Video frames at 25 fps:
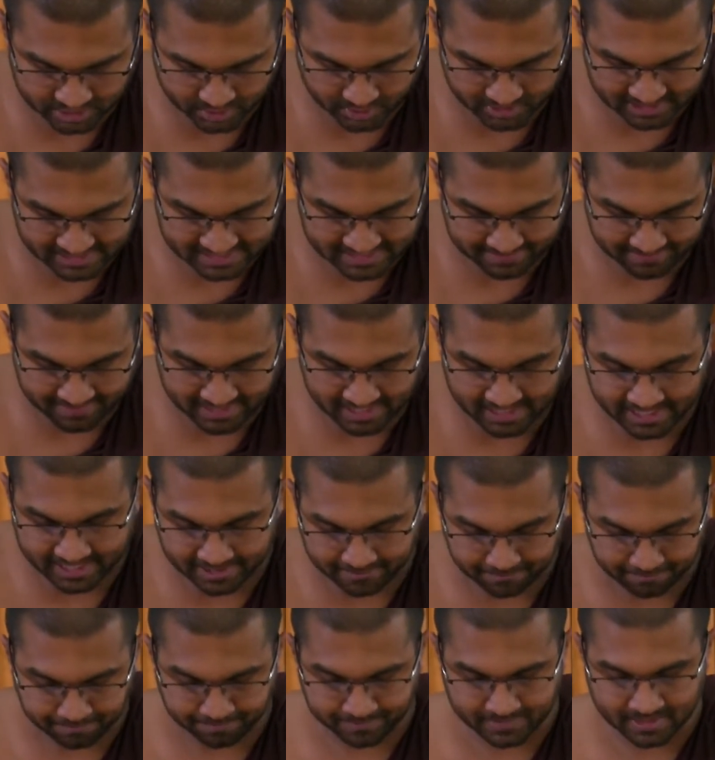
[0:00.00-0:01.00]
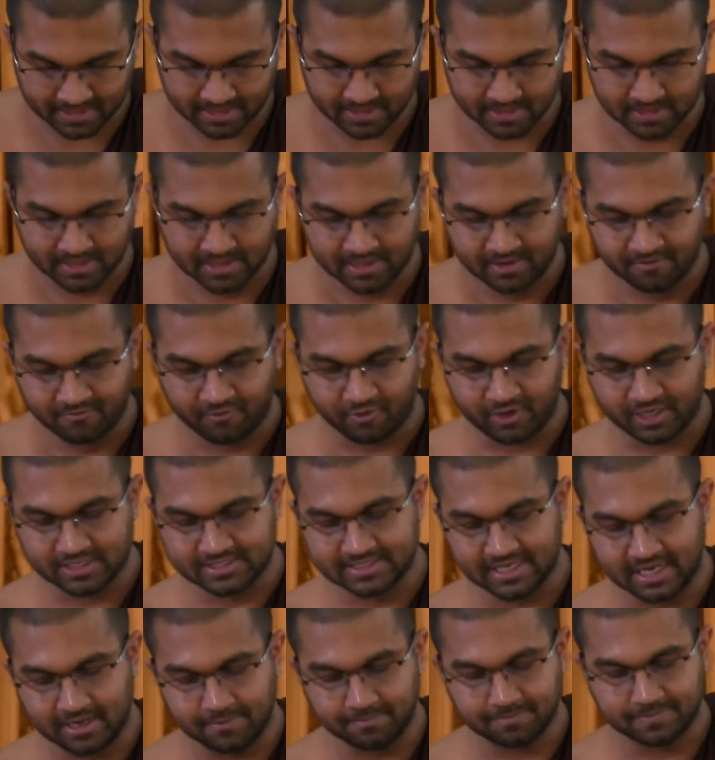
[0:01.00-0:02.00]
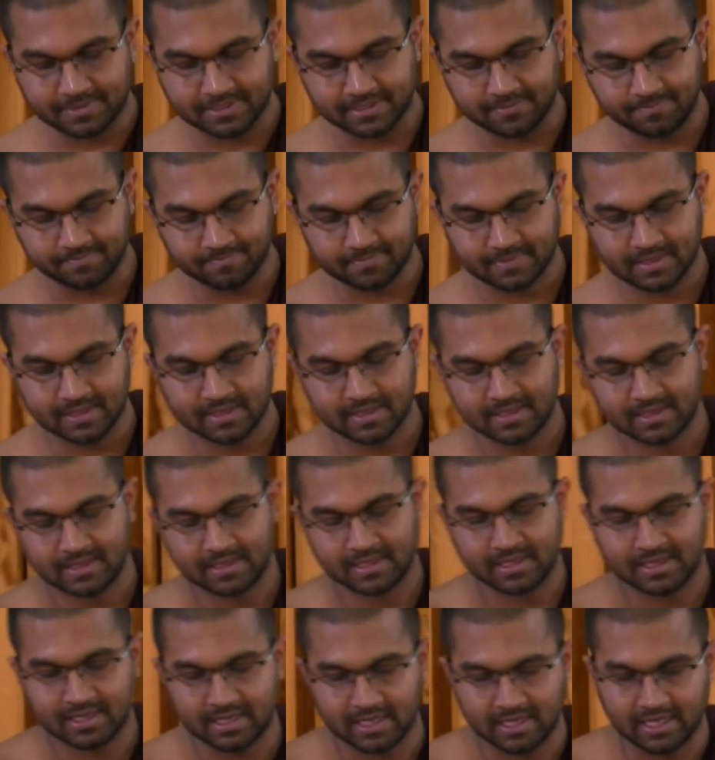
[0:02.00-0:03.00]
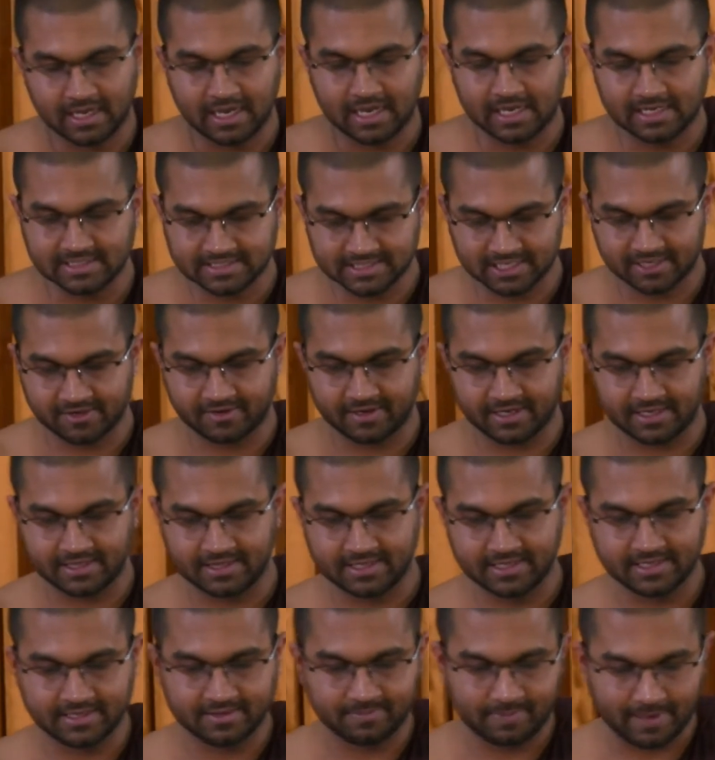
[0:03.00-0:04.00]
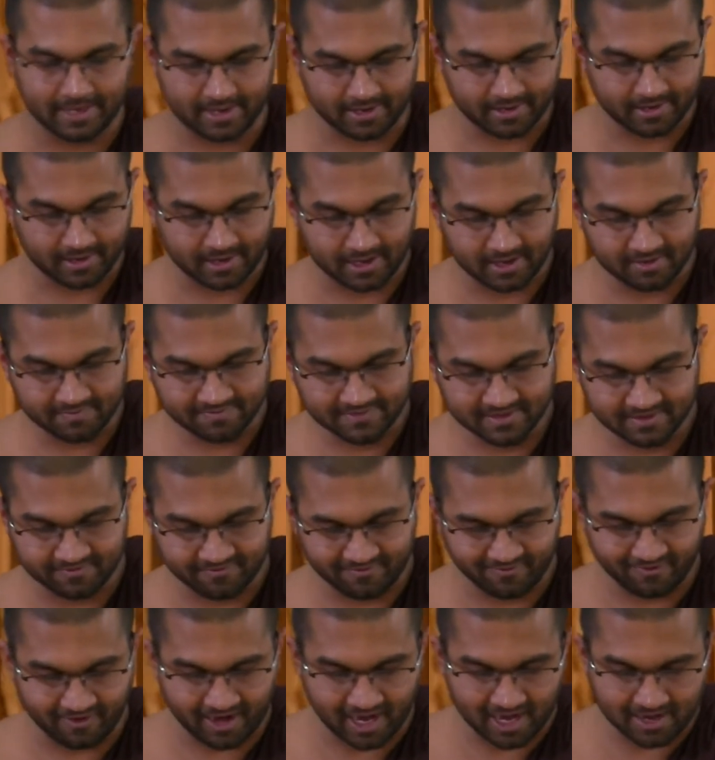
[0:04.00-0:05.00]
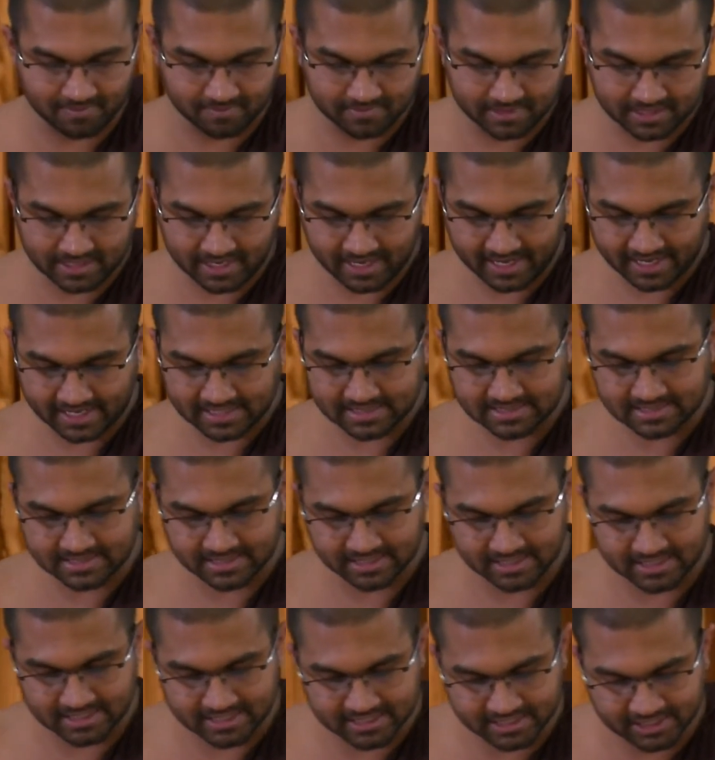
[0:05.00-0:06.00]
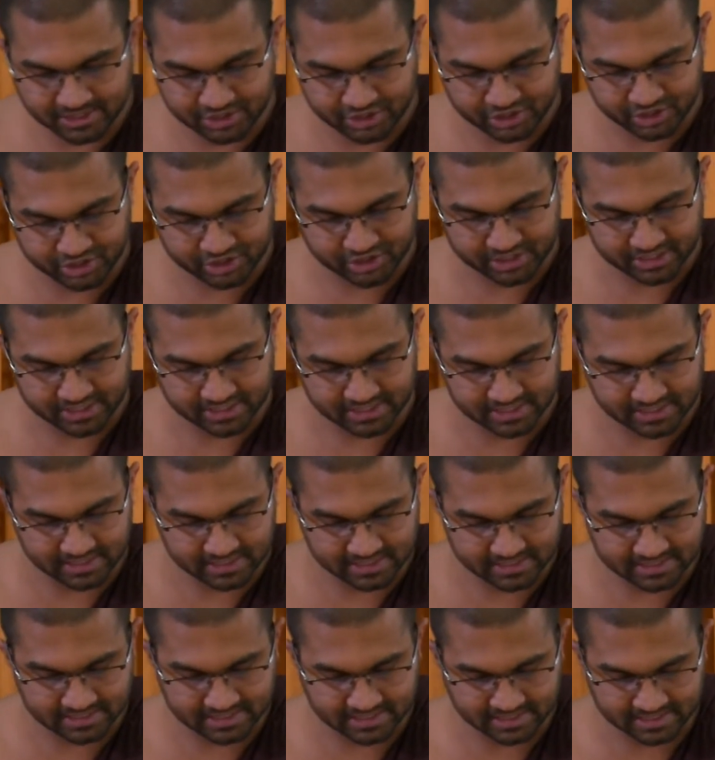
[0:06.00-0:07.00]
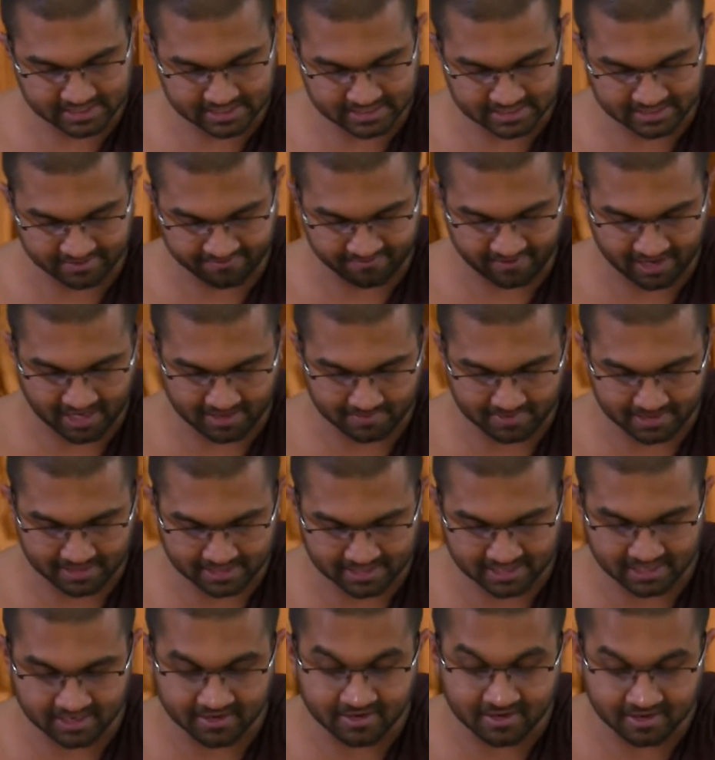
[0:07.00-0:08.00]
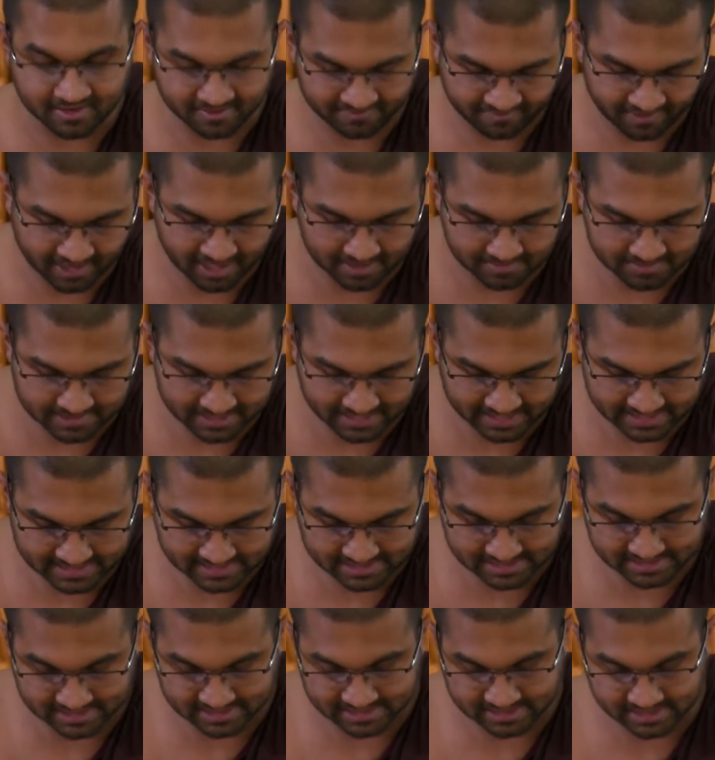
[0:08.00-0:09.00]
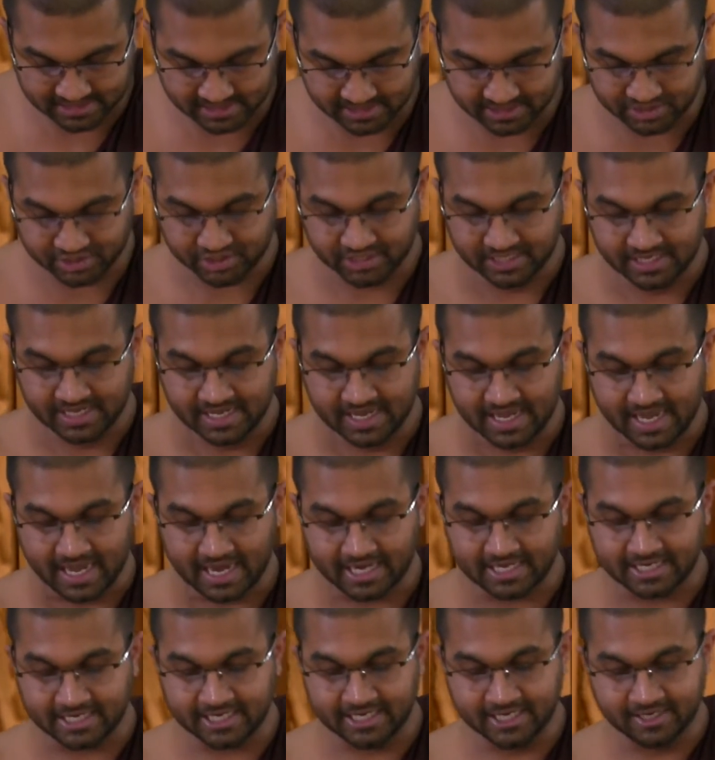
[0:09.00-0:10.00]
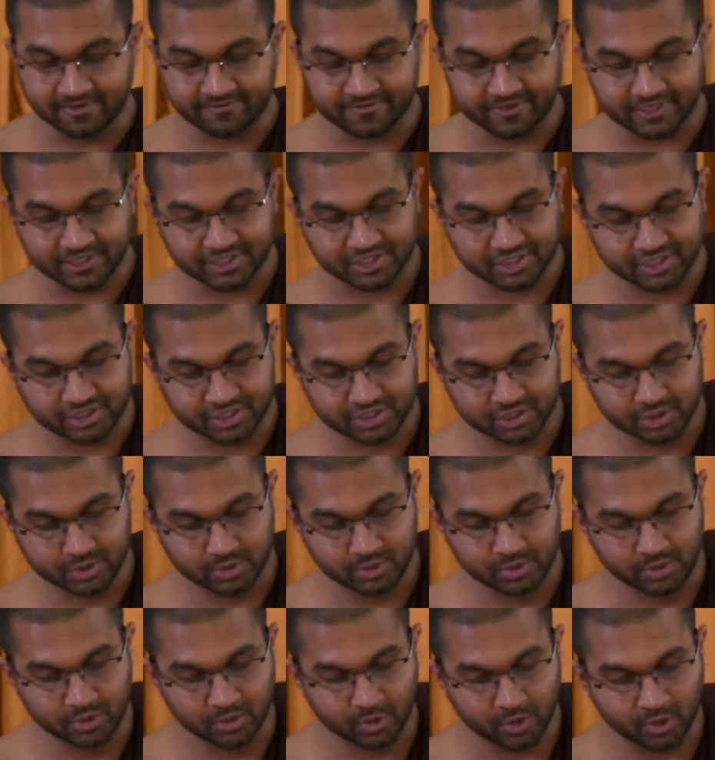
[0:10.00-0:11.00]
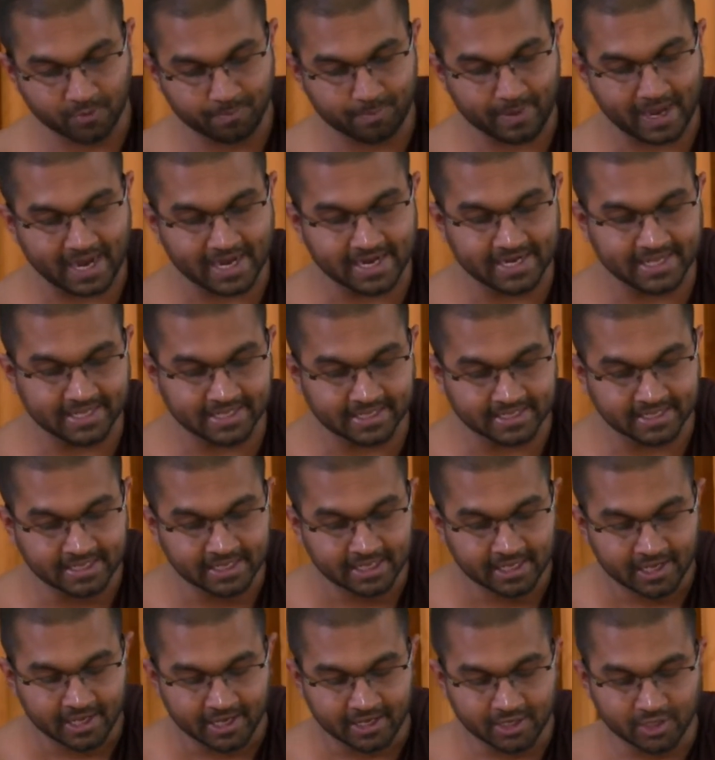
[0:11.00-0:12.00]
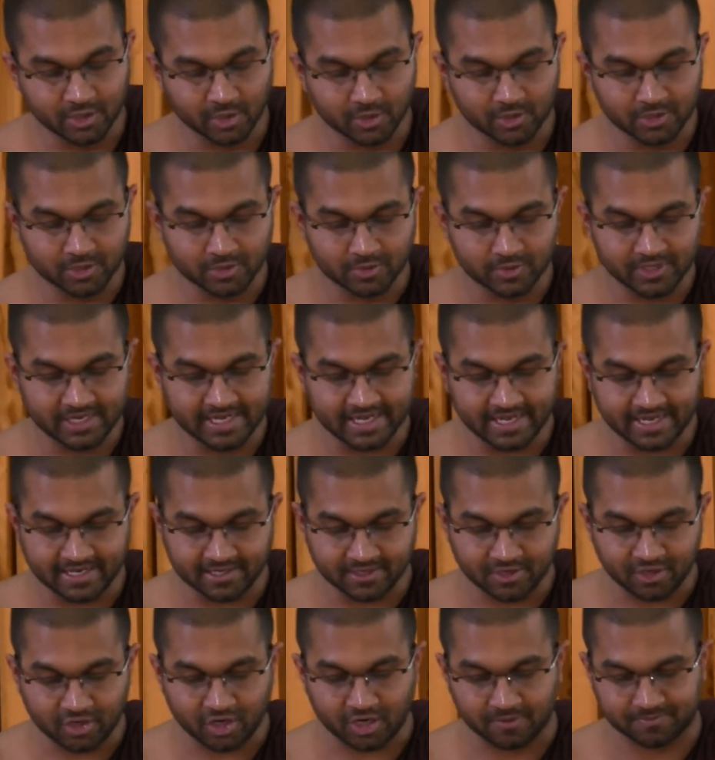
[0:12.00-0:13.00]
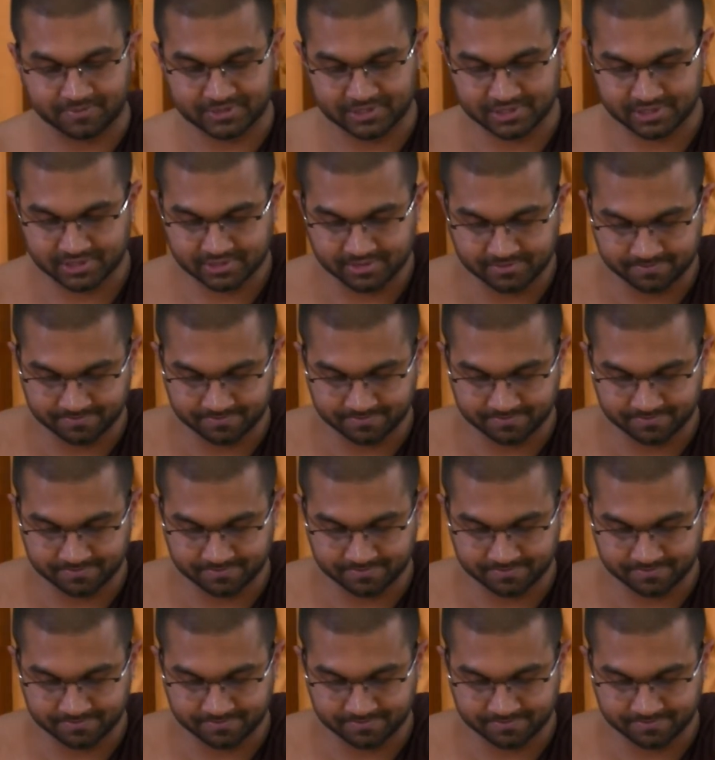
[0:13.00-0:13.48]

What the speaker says: a simile, for example, I shall read the paragraph. The farmer has the urge. A farmer has the urge and interest to grow paddy in order to gain crops.